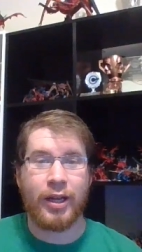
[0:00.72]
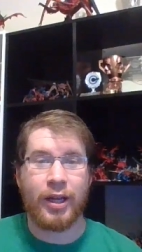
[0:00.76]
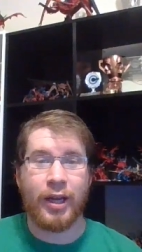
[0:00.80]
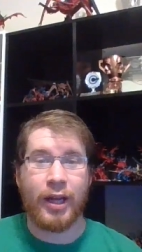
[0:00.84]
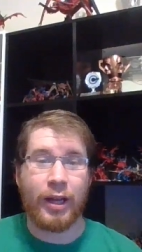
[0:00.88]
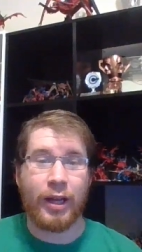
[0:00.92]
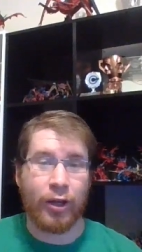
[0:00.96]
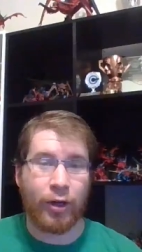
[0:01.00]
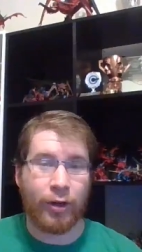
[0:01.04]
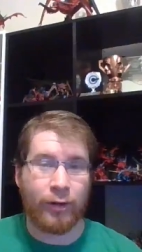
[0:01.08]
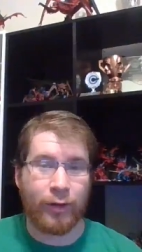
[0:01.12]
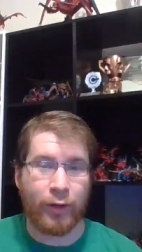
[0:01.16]

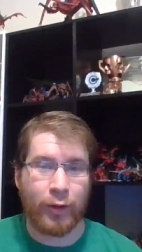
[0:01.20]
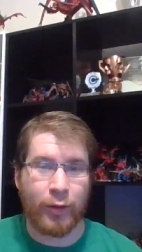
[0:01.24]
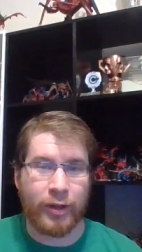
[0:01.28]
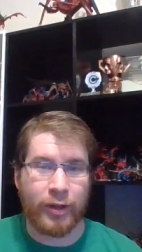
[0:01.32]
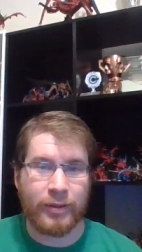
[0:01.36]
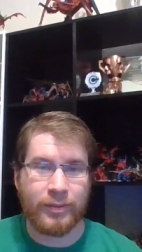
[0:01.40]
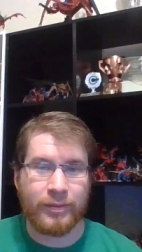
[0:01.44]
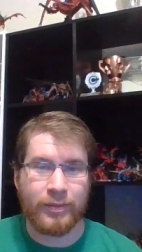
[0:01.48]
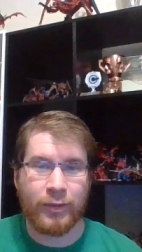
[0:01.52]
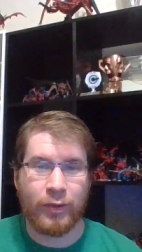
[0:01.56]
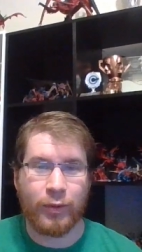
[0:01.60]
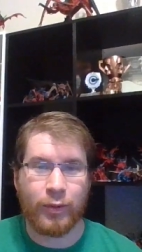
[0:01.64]
Hello,
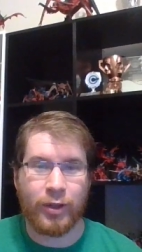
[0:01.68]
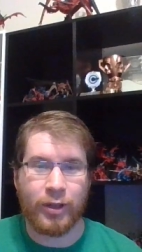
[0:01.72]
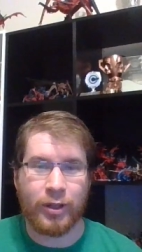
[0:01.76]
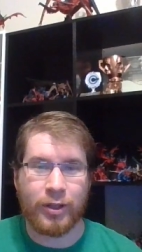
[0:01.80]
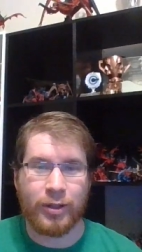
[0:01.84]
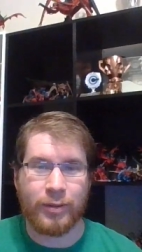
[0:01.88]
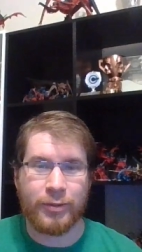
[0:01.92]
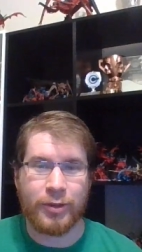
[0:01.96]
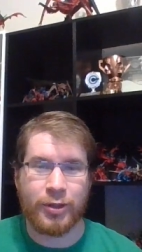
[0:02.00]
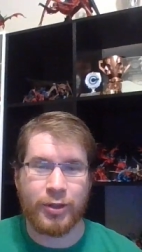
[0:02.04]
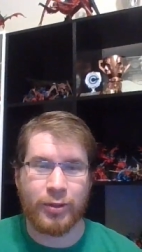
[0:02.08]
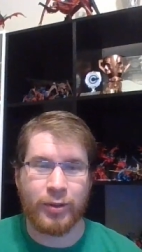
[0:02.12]
everyone.
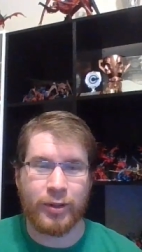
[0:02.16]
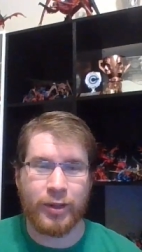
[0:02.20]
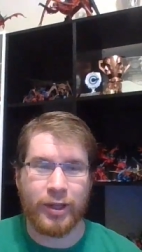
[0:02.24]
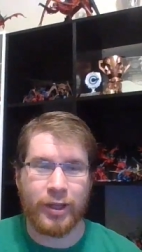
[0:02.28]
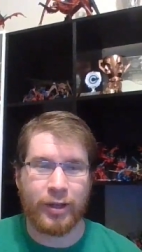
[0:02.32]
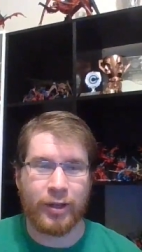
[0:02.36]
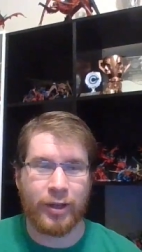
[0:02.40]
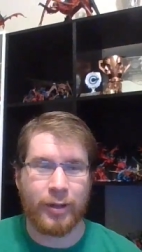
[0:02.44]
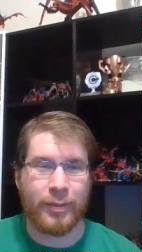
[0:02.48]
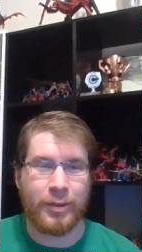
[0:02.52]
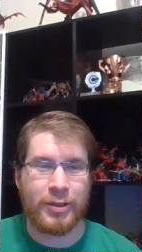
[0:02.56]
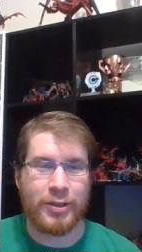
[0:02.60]
Welcome to
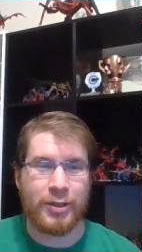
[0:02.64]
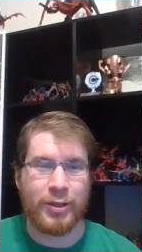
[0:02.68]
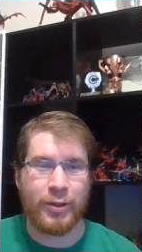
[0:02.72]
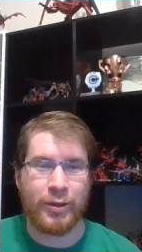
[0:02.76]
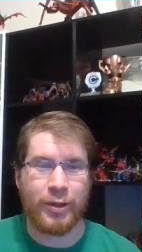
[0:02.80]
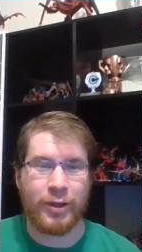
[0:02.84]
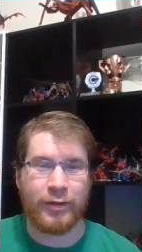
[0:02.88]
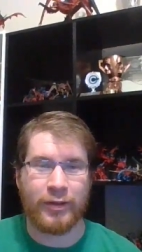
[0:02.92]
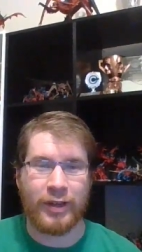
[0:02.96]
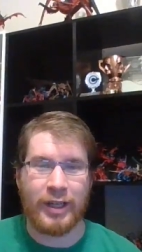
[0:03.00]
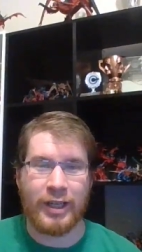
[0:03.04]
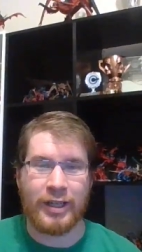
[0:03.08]
another episode
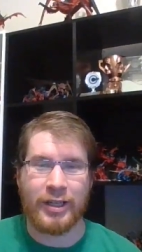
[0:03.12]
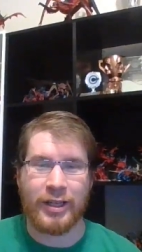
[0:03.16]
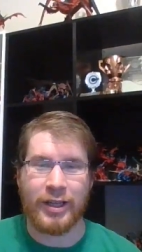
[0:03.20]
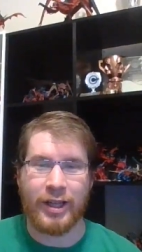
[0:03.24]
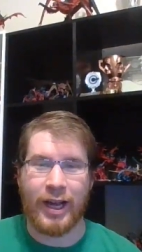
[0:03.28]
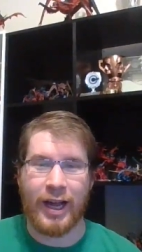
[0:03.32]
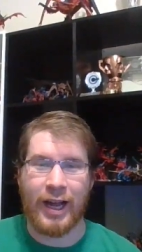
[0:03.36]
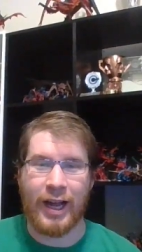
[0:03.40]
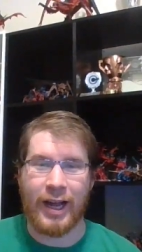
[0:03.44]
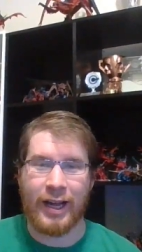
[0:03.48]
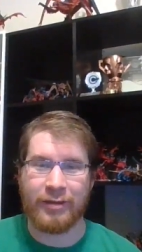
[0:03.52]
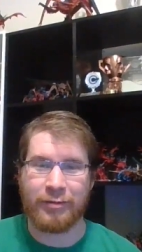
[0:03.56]
of Into the
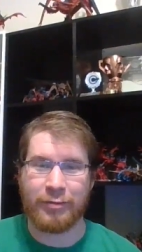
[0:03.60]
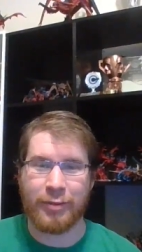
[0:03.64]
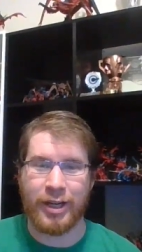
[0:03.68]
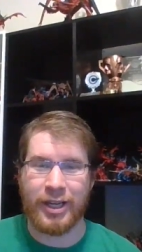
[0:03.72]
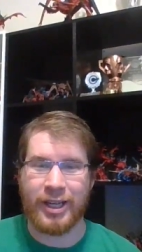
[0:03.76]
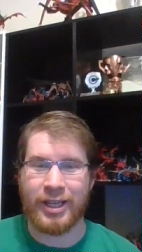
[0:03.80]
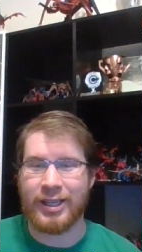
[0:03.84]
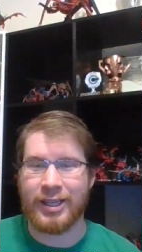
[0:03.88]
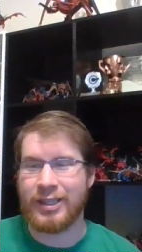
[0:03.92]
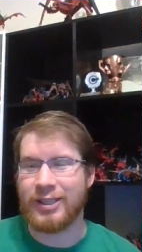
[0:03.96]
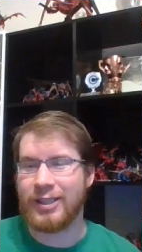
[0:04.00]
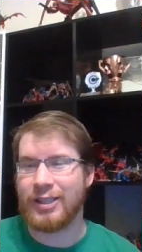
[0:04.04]
Hive
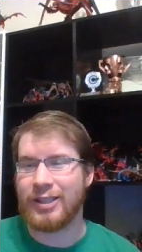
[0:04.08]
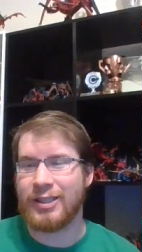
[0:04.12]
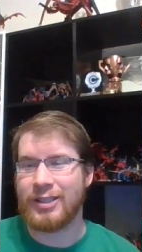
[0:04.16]
Mind.